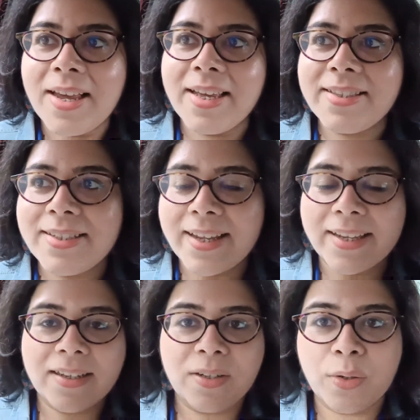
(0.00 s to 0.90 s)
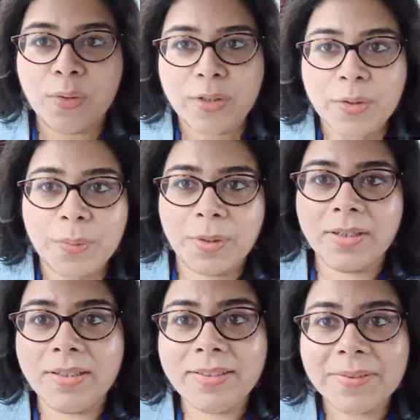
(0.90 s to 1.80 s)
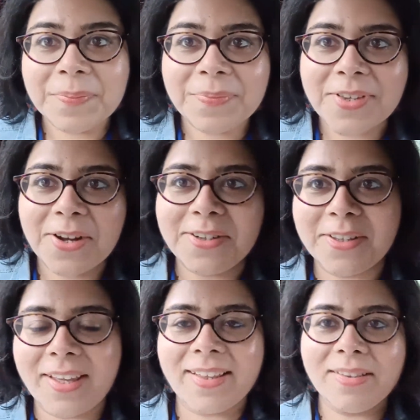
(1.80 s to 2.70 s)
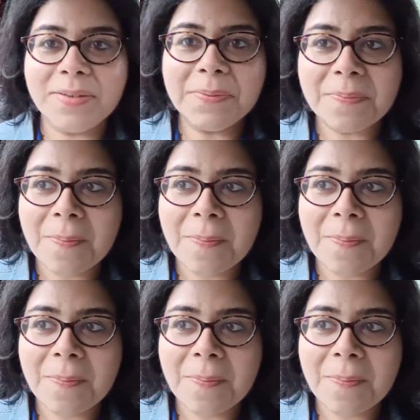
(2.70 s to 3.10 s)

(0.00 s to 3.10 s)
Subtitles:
it's like a whole new world altogether.